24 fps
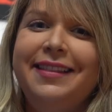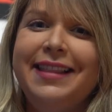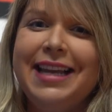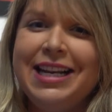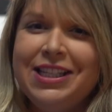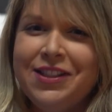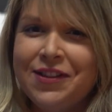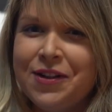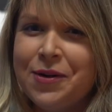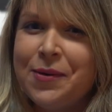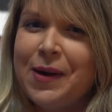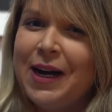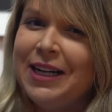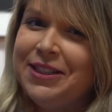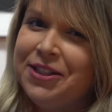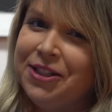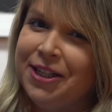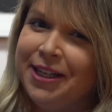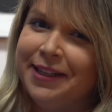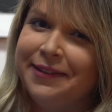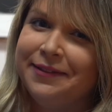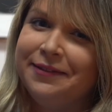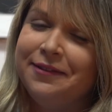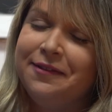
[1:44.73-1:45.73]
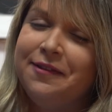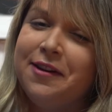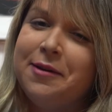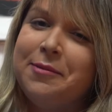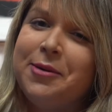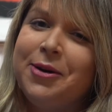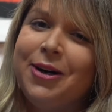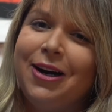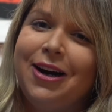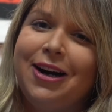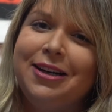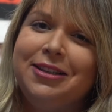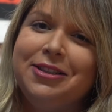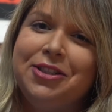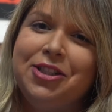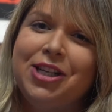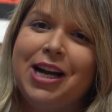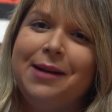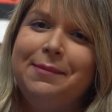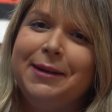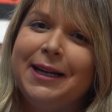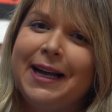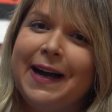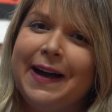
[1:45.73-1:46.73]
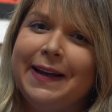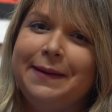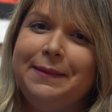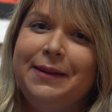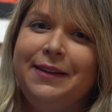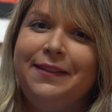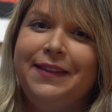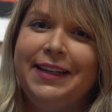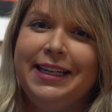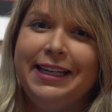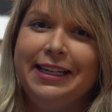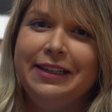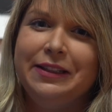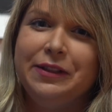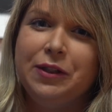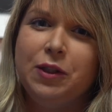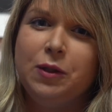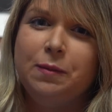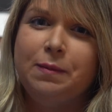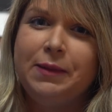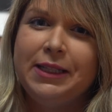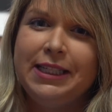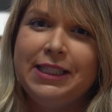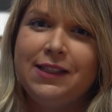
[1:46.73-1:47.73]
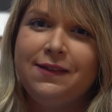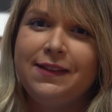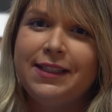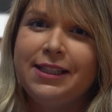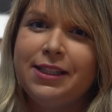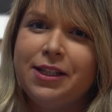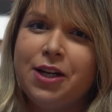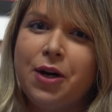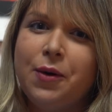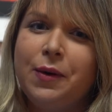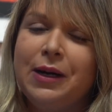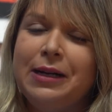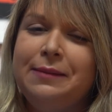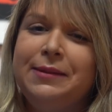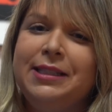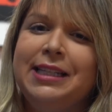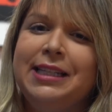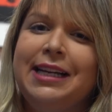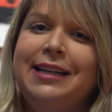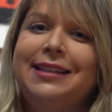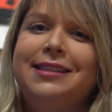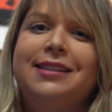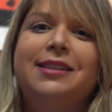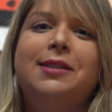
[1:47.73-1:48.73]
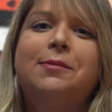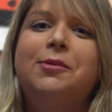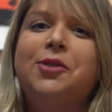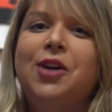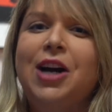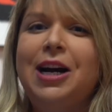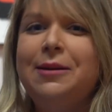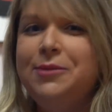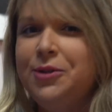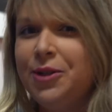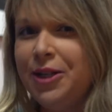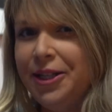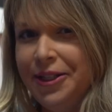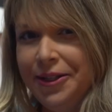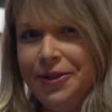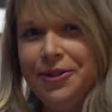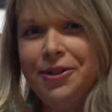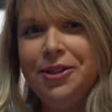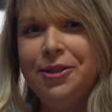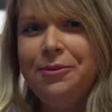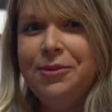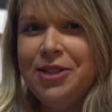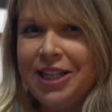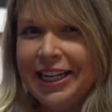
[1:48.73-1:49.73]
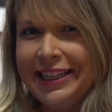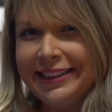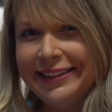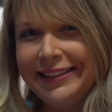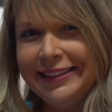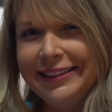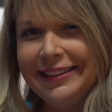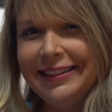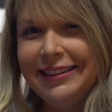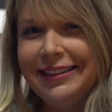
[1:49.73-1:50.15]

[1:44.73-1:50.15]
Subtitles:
Thanks for watching. For more Autoshop Academy videos, please visit our website and subscribe to our YouTube channel.